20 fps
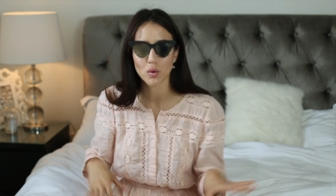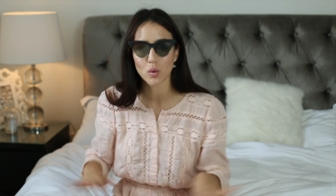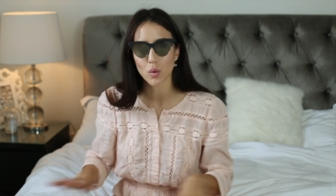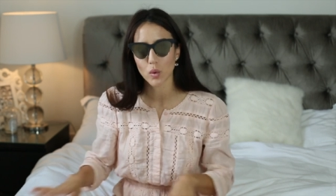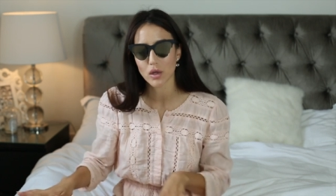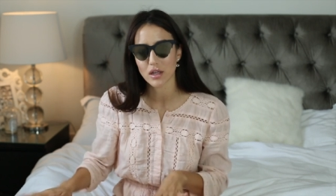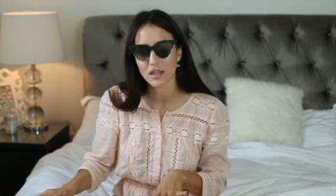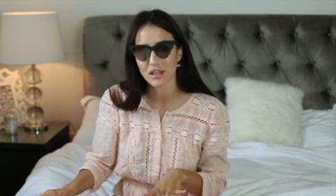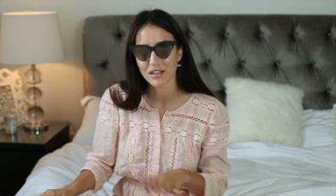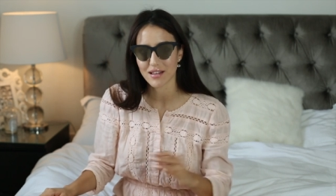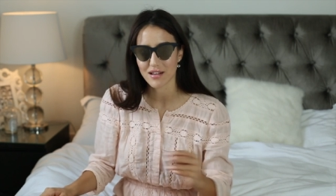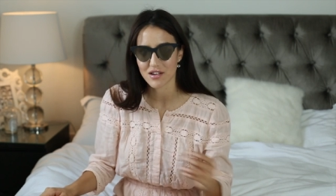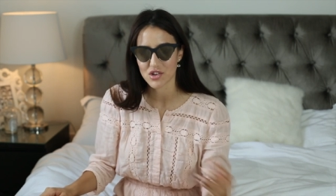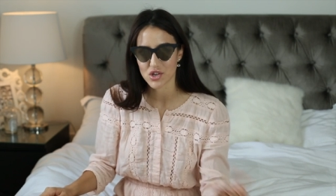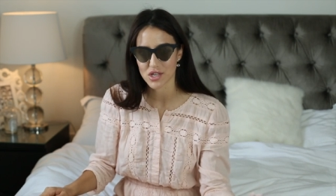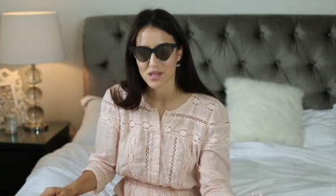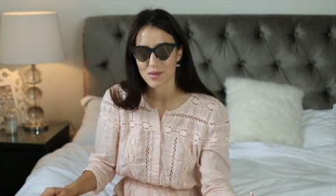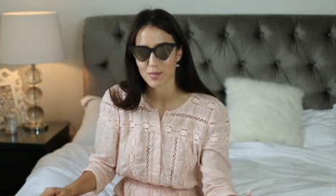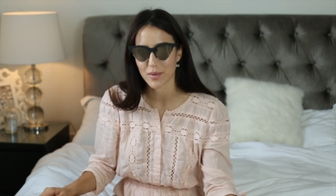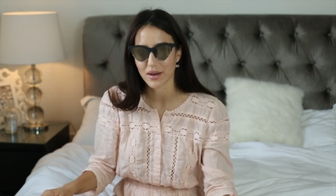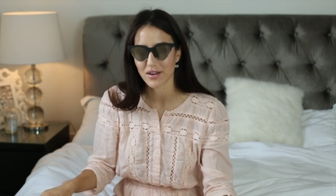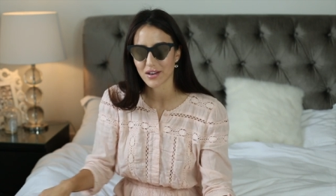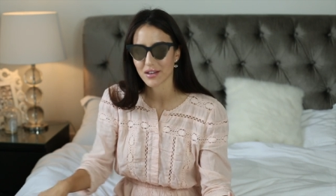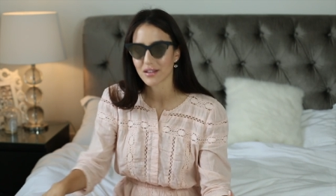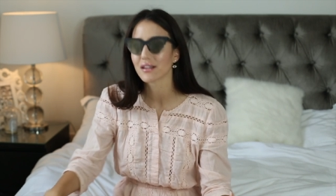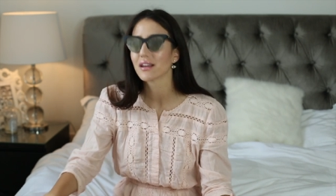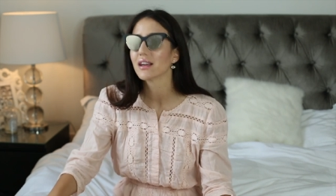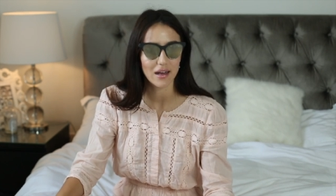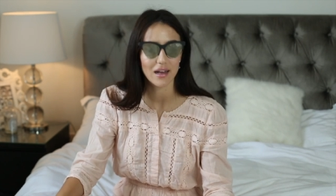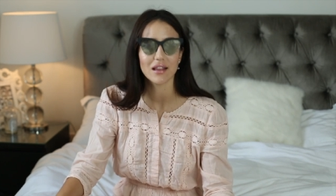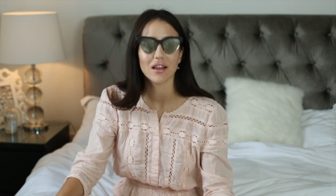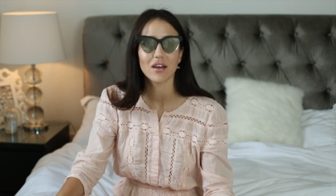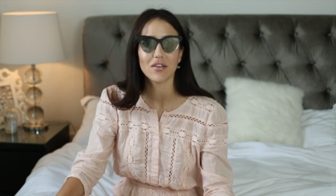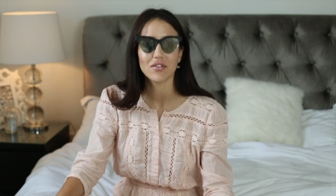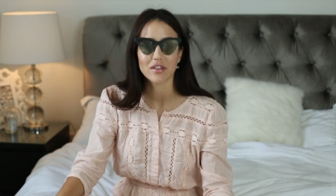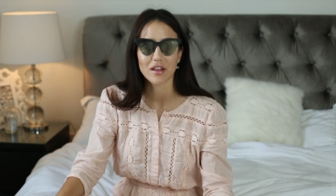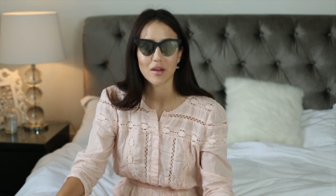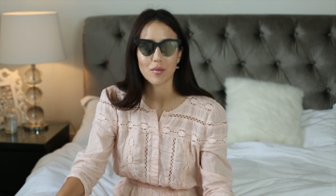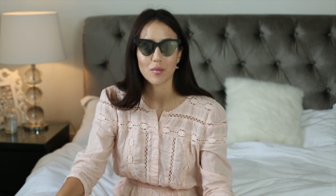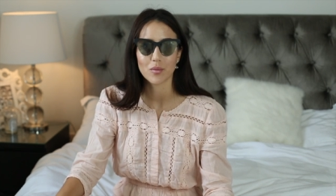cooler than just mirrored. I
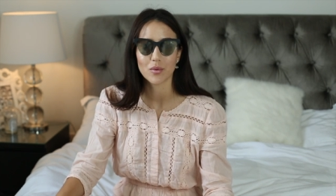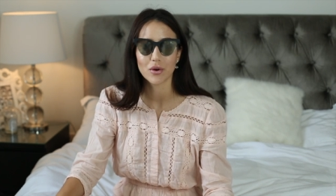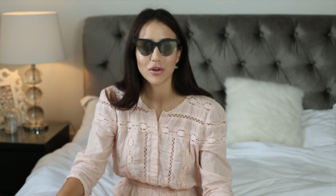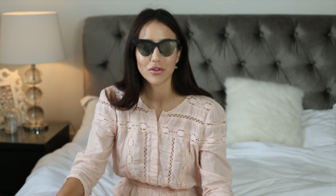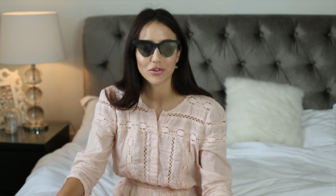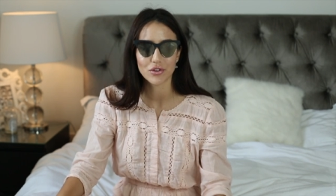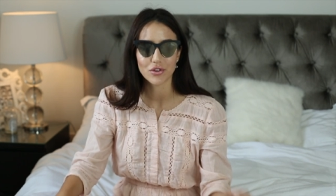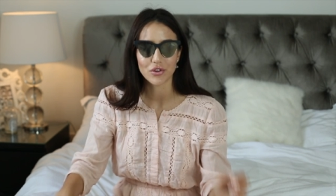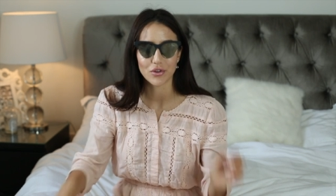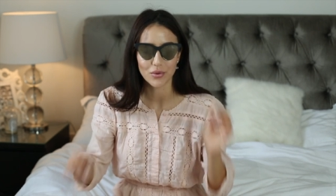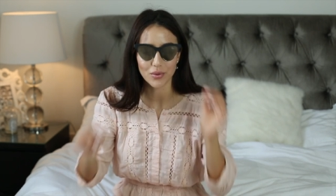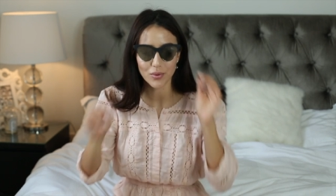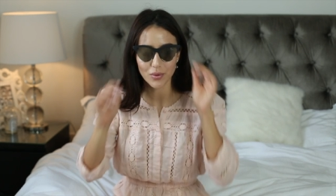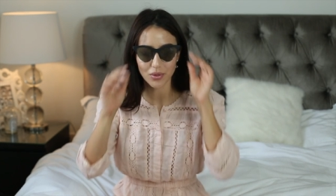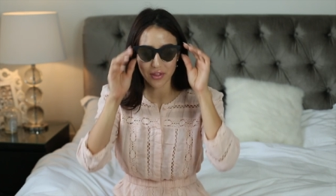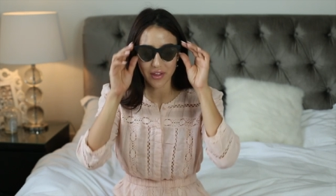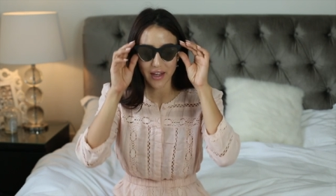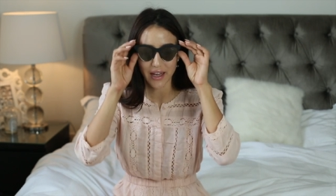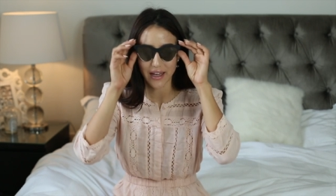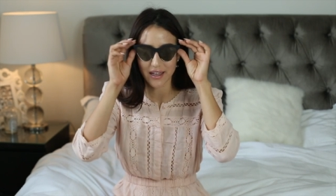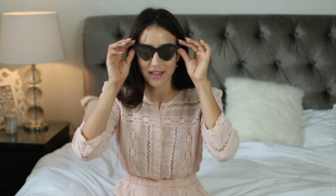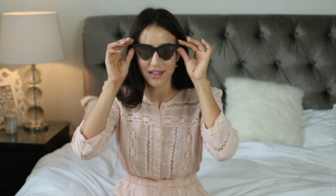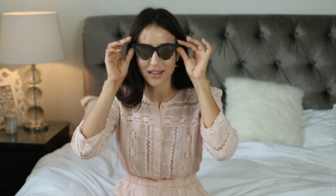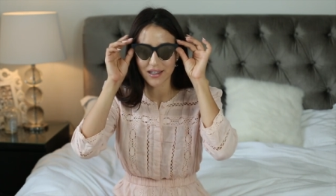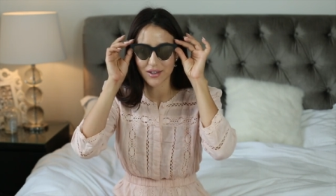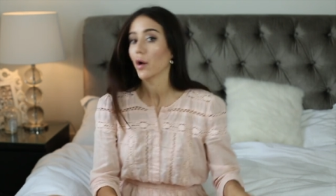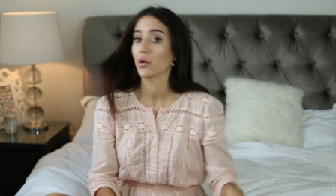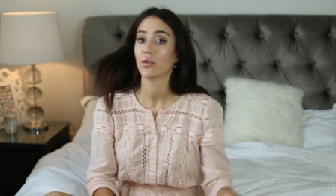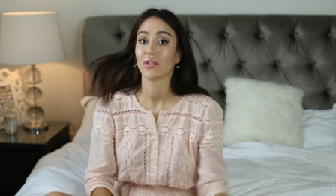love them. What do you think?